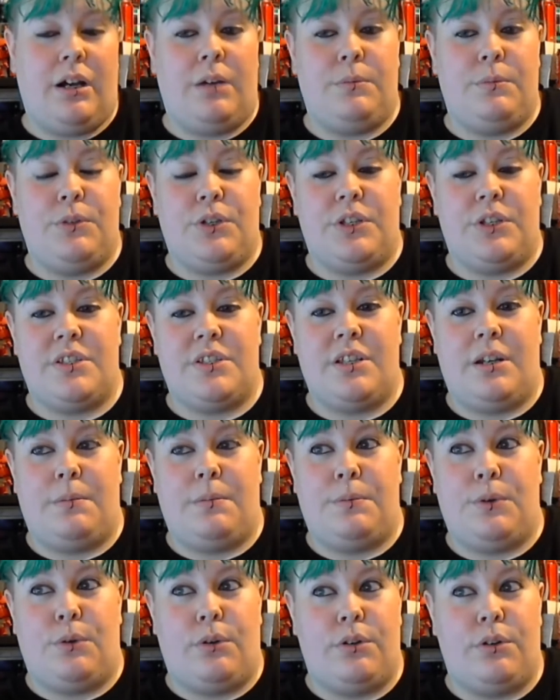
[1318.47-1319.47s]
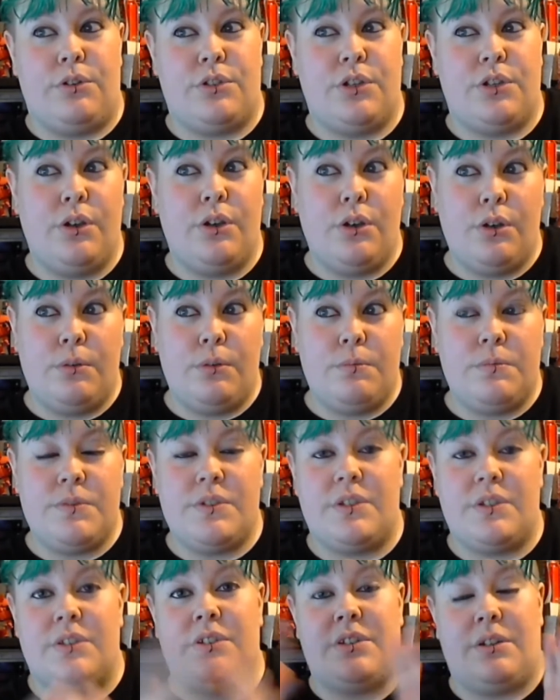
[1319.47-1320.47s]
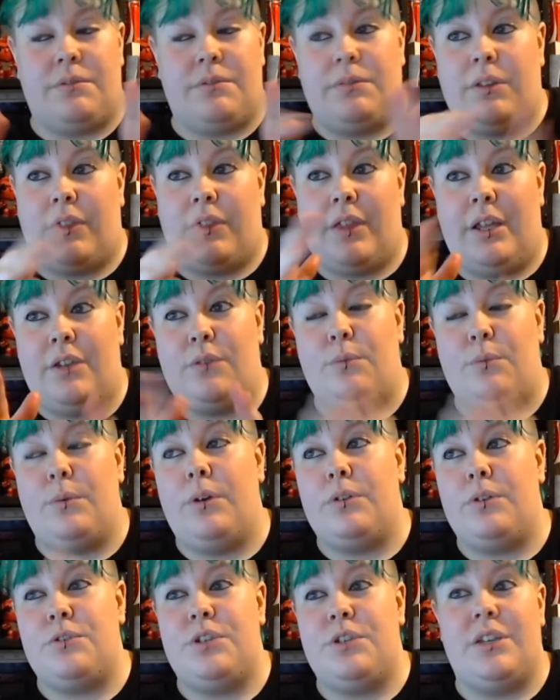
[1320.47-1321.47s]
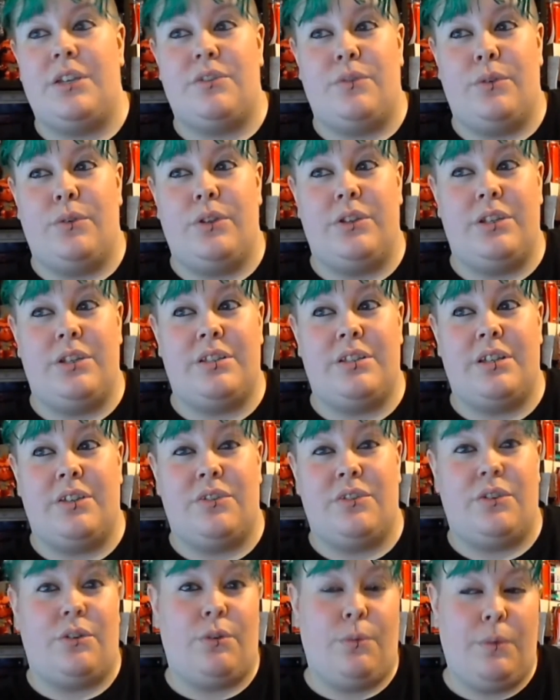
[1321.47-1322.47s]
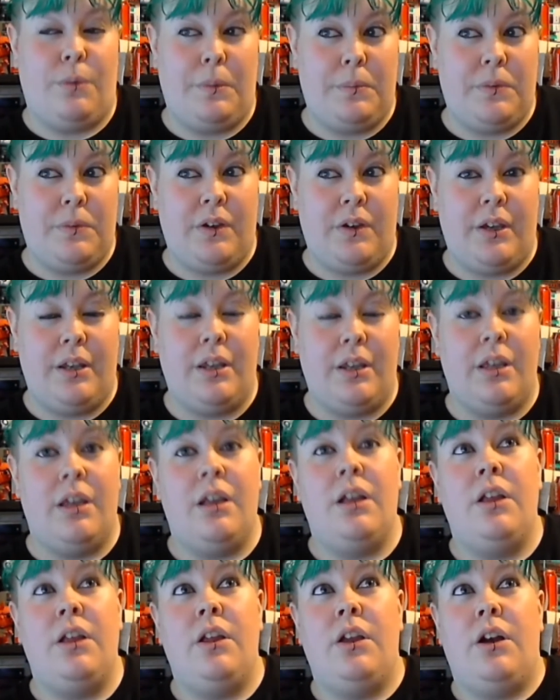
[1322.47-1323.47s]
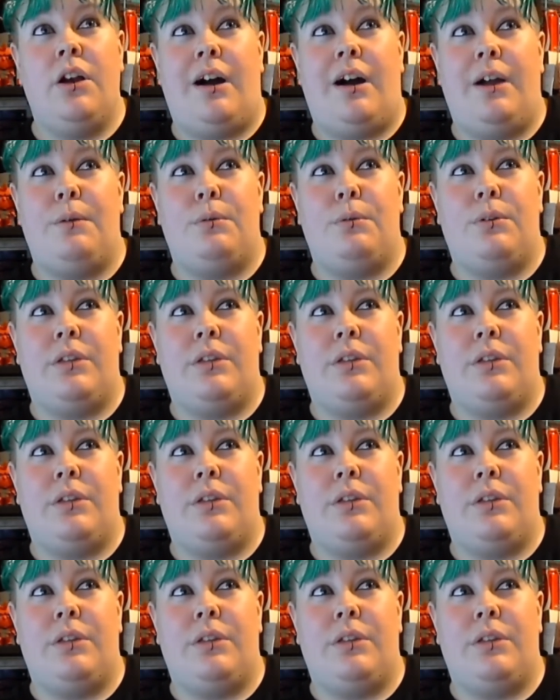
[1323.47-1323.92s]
You can set up your own terms and stuff like that as well. She has all the details on her website. I will